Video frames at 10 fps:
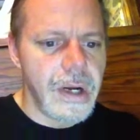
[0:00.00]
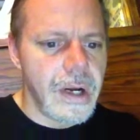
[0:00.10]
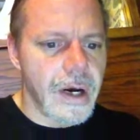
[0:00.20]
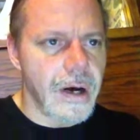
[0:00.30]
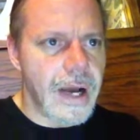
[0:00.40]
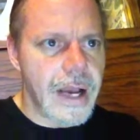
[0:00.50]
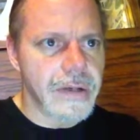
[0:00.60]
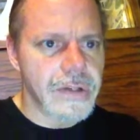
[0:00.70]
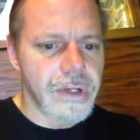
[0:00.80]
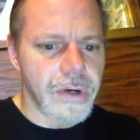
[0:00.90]

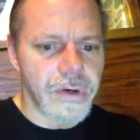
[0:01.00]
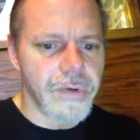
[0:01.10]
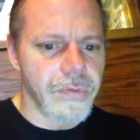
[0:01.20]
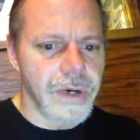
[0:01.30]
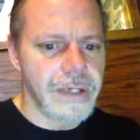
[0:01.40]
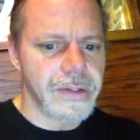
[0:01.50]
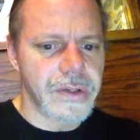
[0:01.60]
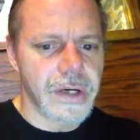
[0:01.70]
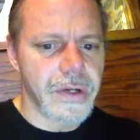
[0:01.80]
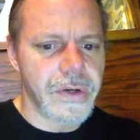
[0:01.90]
As the curtain rises,
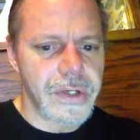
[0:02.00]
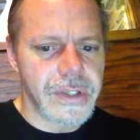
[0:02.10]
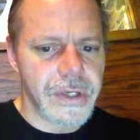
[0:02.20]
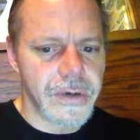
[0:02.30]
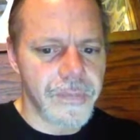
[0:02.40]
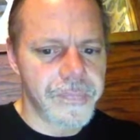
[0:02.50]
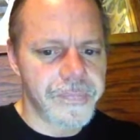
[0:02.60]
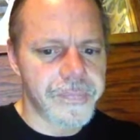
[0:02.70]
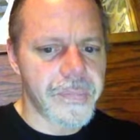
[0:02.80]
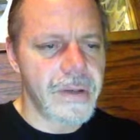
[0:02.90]
Harlequin is ill.
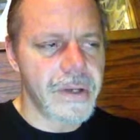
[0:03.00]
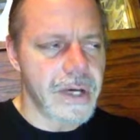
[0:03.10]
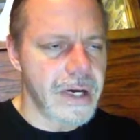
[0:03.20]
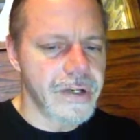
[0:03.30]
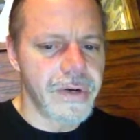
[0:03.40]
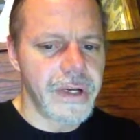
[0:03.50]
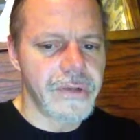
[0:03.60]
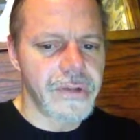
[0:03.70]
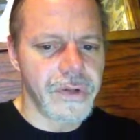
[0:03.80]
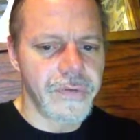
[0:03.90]
The doctor and his
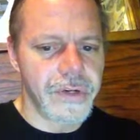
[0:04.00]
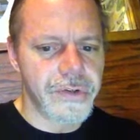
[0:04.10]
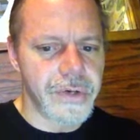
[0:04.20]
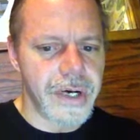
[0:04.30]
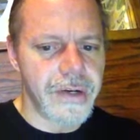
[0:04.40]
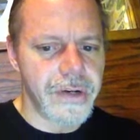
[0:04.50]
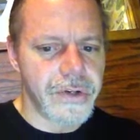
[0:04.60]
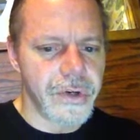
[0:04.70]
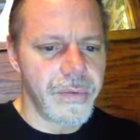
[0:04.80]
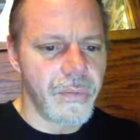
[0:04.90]
servant try to
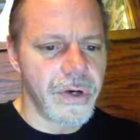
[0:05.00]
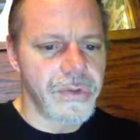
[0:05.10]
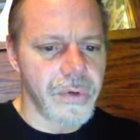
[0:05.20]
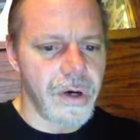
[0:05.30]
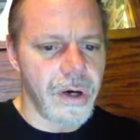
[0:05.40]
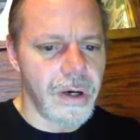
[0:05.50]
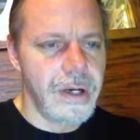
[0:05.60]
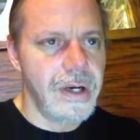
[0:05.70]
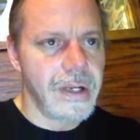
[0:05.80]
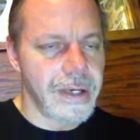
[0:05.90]
determine what is wrong.
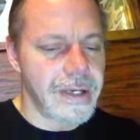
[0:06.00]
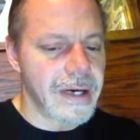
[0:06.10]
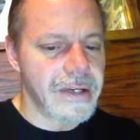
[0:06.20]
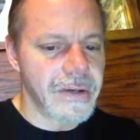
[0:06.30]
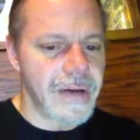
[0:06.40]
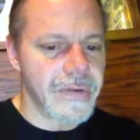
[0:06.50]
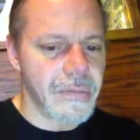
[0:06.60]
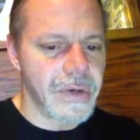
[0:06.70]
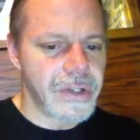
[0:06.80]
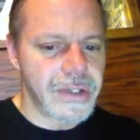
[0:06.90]
The doctor, after
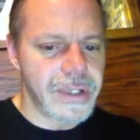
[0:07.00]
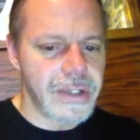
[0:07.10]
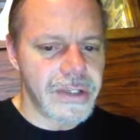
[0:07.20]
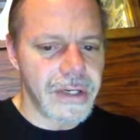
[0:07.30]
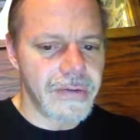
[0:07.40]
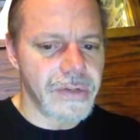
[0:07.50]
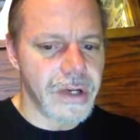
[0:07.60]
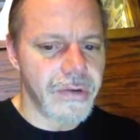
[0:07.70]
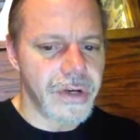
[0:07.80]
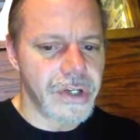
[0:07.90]
much enticing, gives
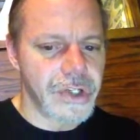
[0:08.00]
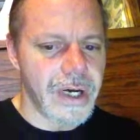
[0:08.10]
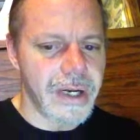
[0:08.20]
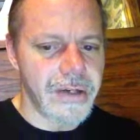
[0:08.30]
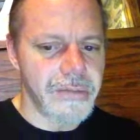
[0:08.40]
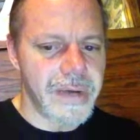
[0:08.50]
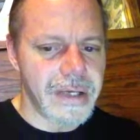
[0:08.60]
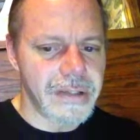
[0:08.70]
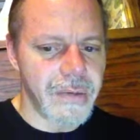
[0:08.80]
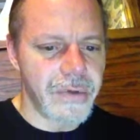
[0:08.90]
Harlequin a shot on his
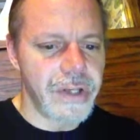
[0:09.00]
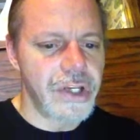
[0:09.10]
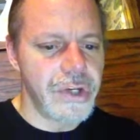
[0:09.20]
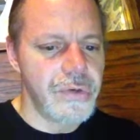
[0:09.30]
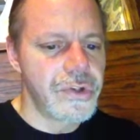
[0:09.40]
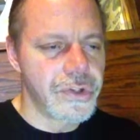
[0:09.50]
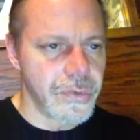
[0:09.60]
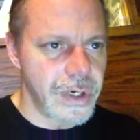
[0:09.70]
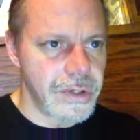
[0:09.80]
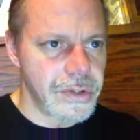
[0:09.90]
backside with a huge
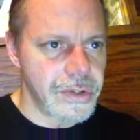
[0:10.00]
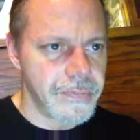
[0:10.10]
syringe.